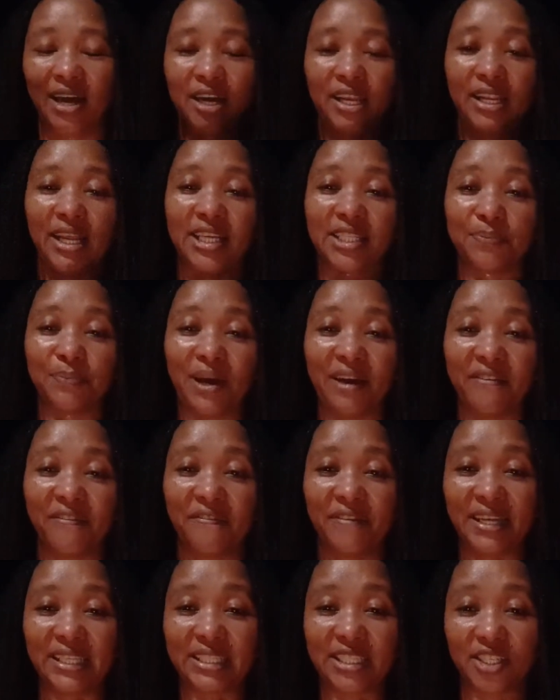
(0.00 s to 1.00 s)
That's my
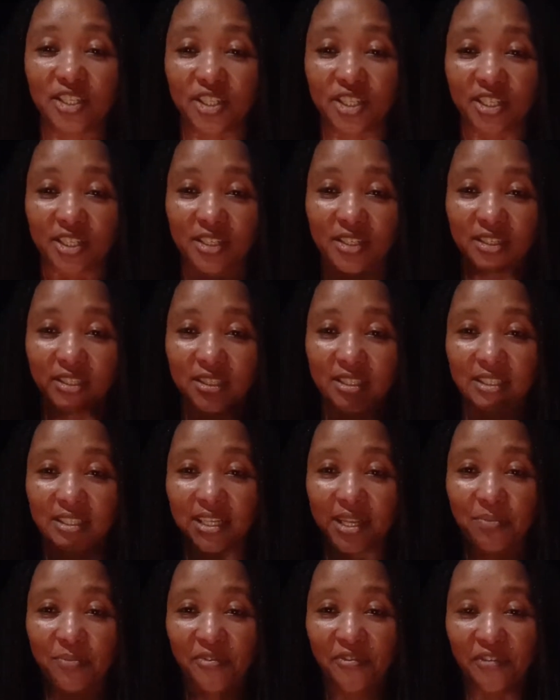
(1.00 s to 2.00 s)
fetish.
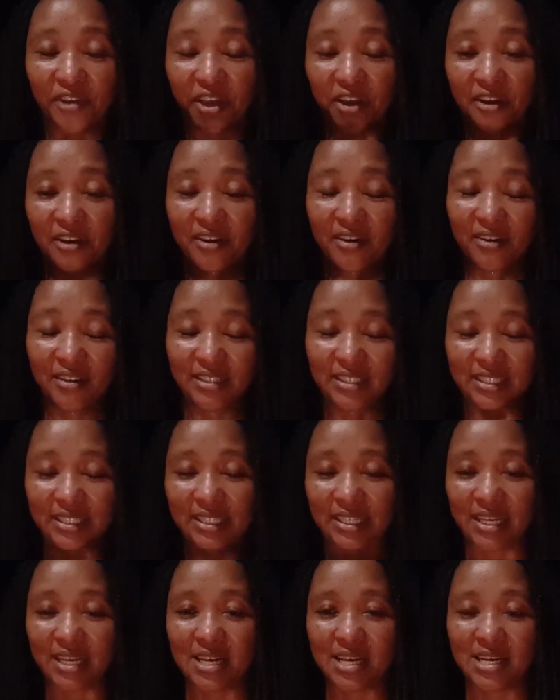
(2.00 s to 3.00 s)
Slim fingers,
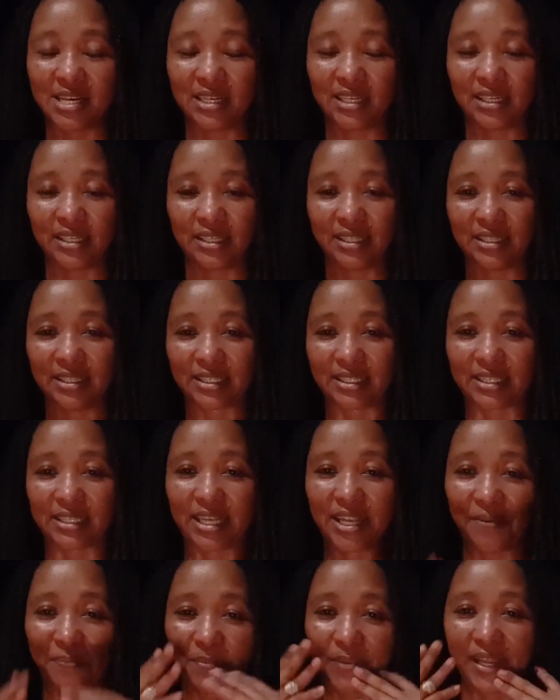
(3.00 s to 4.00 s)

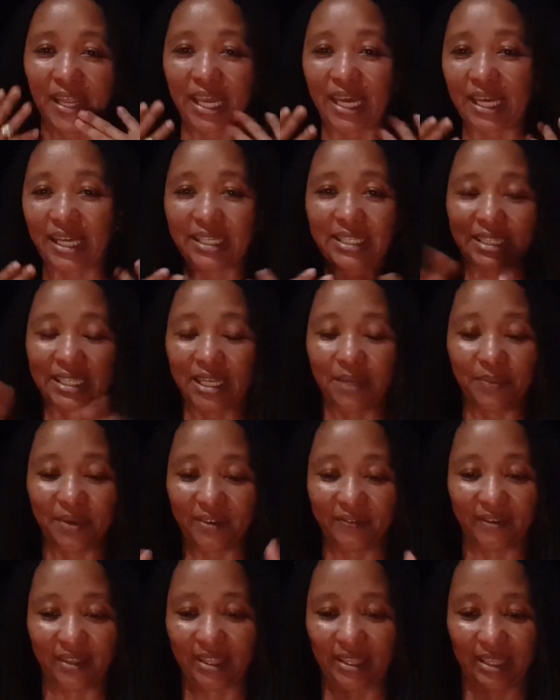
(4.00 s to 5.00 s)
slim neck, slim
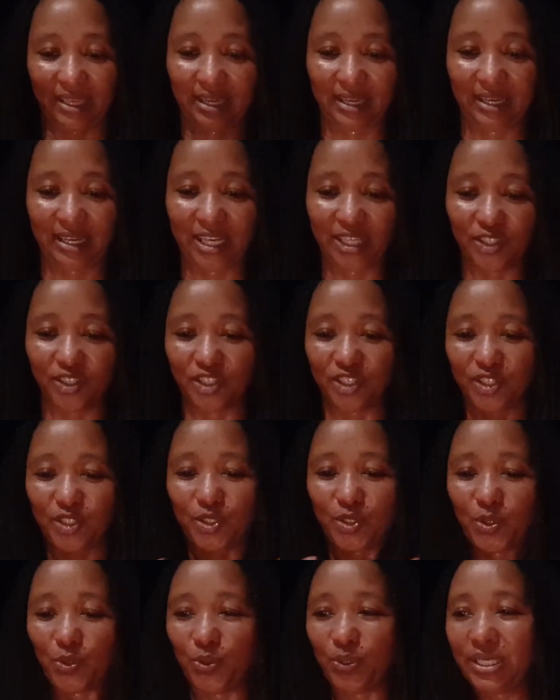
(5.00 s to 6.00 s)
everything. They're just
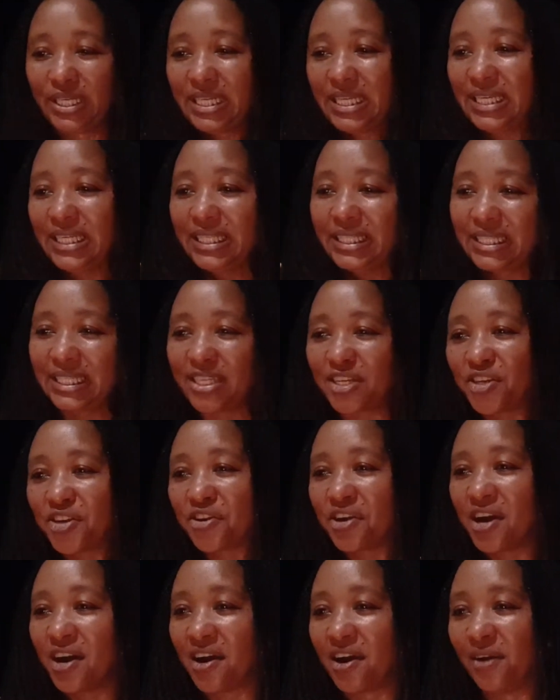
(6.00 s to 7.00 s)
so neat in
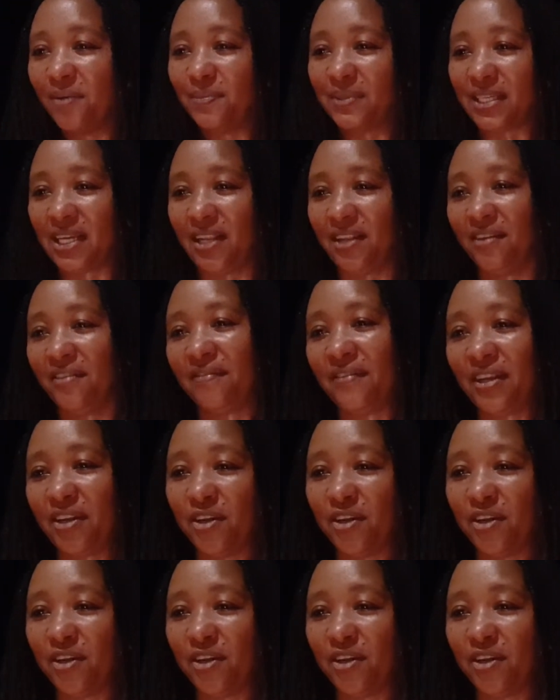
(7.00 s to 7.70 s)
your arms. I love it.